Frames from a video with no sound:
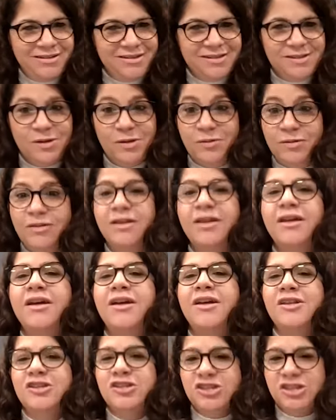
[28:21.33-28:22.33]
So
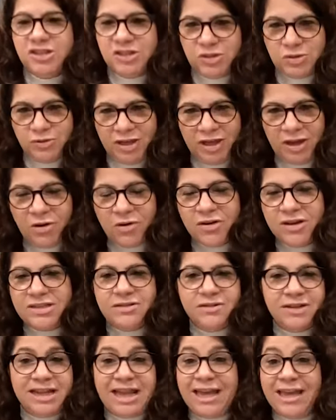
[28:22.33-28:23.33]
just to increase
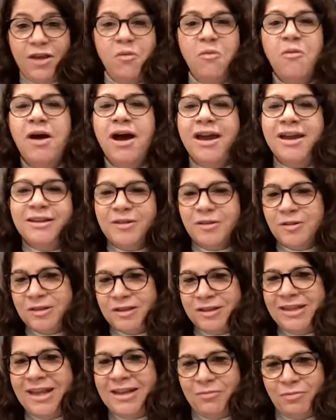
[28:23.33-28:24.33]
the like why
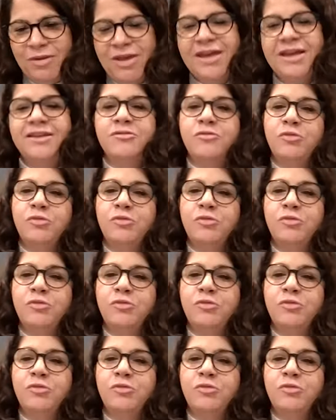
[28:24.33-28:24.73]
that big?